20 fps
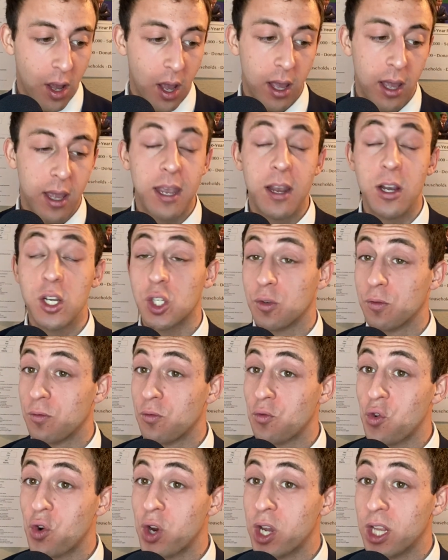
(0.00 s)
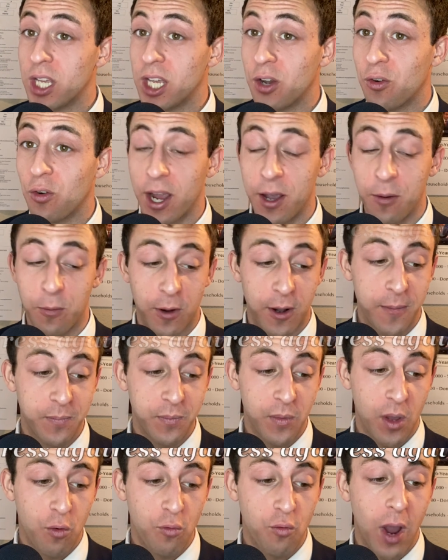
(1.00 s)
Here's a really great one.
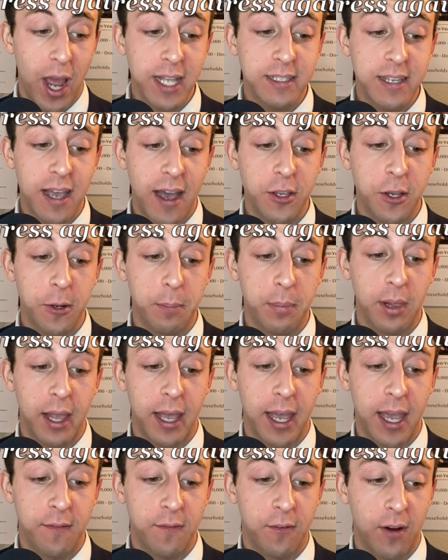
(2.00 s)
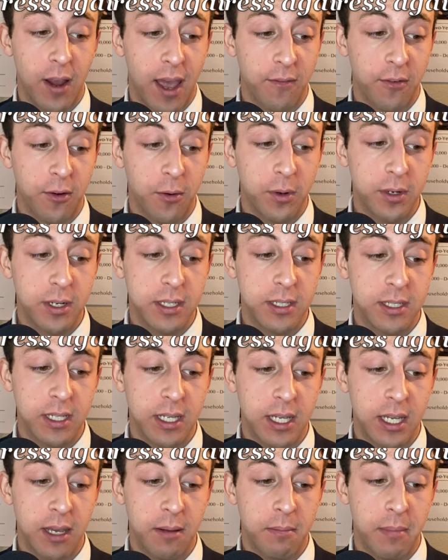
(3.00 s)
Write down your plan for everyone to
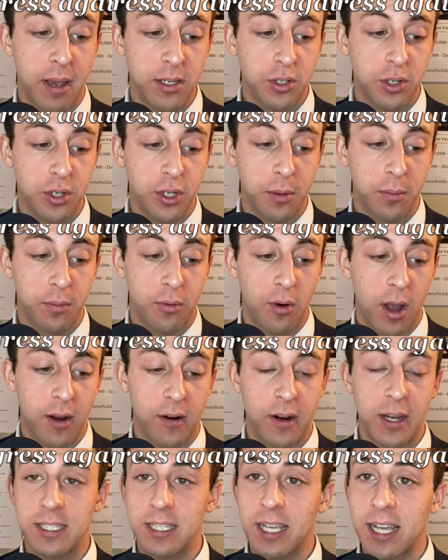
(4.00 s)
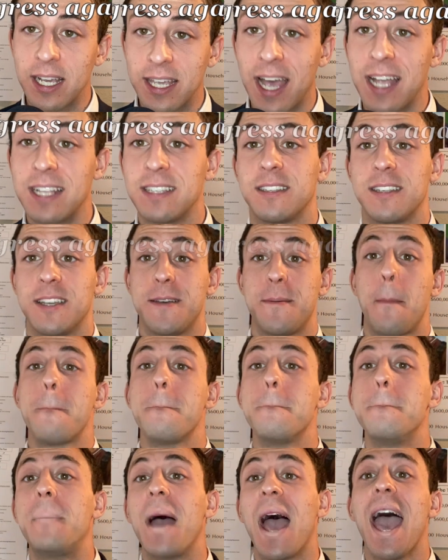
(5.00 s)
see and measure your progress against it.
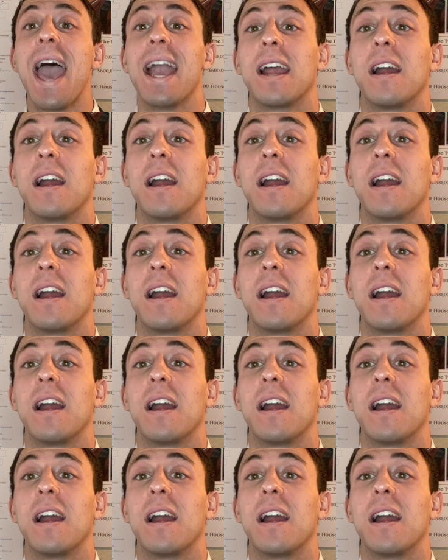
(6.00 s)
Bang.